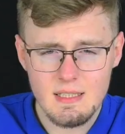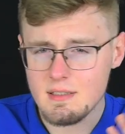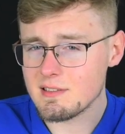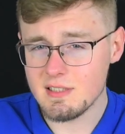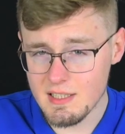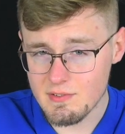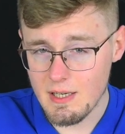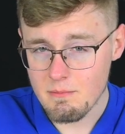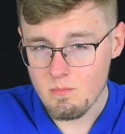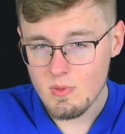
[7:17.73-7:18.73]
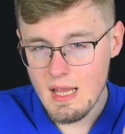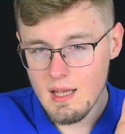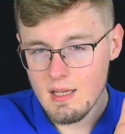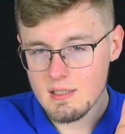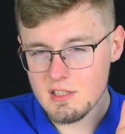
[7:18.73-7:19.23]
and etc.
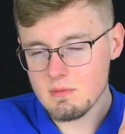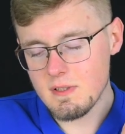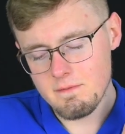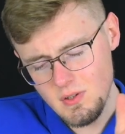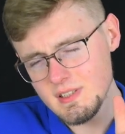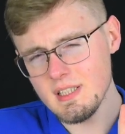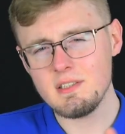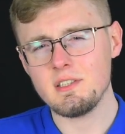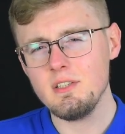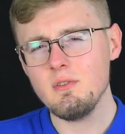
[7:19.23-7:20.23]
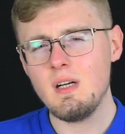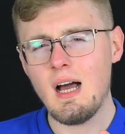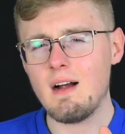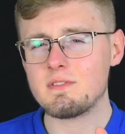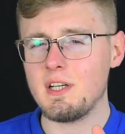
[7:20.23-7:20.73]
So the first thing to do
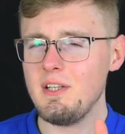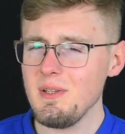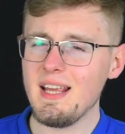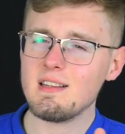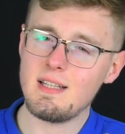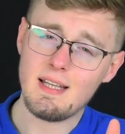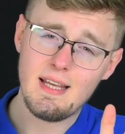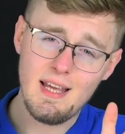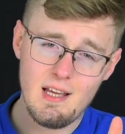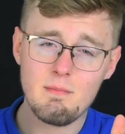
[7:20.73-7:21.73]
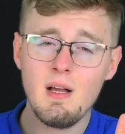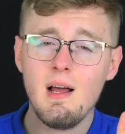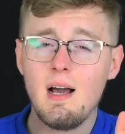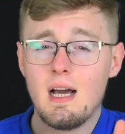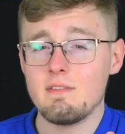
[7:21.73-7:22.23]
after you get the cam
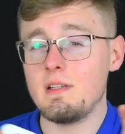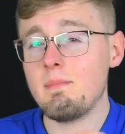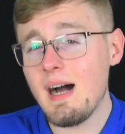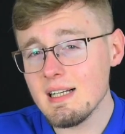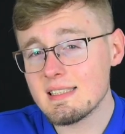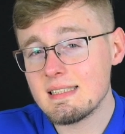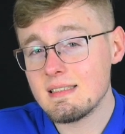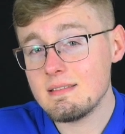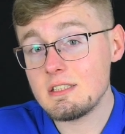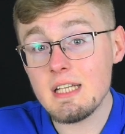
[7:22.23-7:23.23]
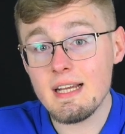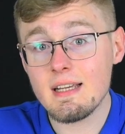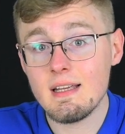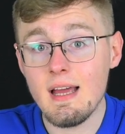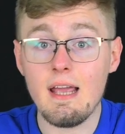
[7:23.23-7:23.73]
out of the box,
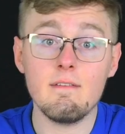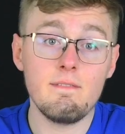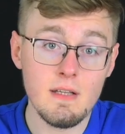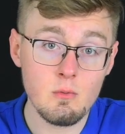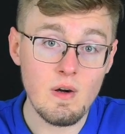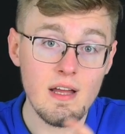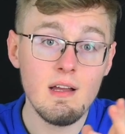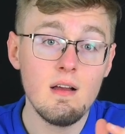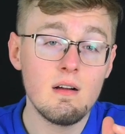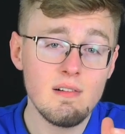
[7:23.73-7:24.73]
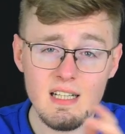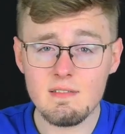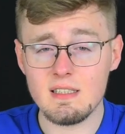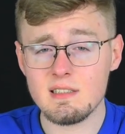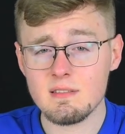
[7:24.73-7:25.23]
check a firmware
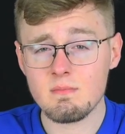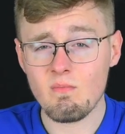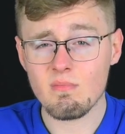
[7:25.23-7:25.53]
relevance.